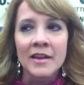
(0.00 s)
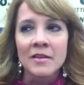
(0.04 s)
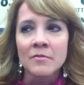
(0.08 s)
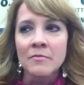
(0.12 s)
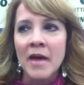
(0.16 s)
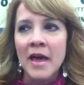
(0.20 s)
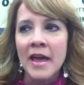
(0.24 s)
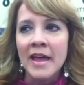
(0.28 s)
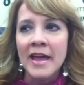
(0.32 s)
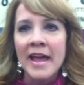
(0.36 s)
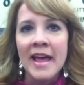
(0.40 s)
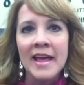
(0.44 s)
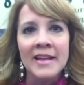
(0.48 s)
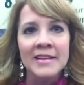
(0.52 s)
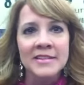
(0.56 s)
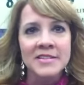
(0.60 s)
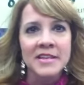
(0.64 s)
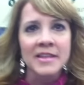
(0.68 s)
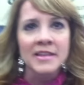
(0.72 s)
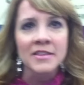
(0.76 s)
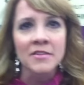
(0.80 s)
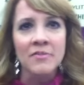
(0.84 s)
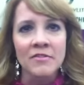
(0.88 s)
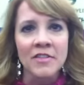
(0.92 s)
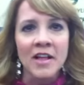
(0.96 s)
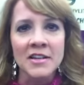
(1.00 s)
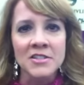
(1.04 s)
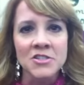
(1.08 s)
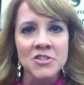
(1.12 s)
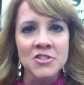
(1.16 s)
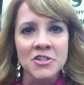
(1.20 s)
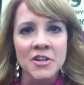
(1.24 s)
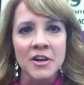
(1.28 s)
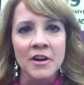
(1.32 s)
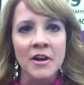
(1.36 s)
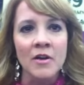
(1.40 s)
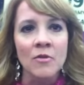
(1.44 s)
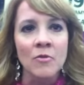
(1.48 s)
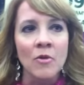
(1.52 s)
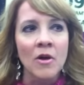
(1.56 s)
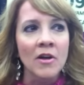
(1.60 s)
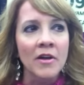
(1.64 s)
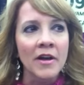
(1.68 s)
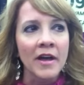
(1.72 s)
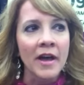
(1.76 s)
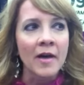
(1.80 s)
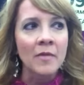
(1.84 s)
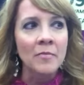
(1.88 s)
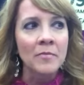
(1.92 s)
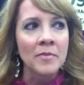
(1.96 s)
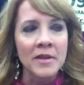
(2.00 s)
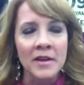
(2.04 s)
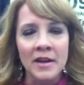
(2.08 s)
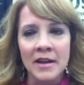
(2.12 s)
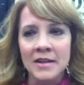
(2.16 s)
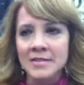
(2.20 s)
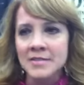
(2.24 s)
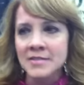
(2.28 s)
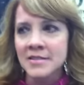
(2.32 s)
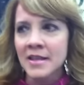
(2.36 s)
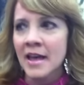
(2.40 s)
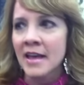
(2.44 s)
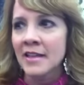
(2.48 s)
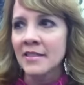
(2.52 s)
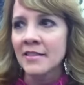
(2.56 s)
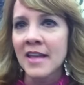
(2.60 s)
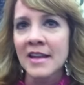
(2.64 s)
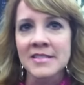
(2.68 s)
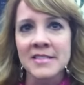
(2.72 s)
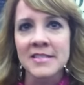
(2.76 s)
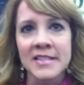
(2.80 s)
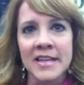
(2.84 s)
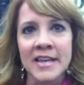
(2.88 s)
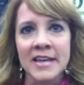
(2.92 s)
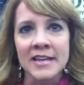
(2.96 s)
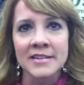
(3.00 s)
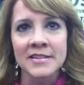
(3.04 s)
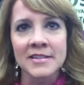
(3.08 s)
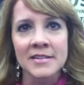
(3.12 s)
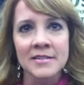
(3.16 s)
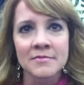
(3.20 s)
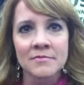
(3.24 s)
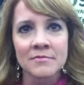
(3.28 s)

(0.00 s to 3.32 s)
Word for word: In May 18th of last year, I woke up and I said, that's it.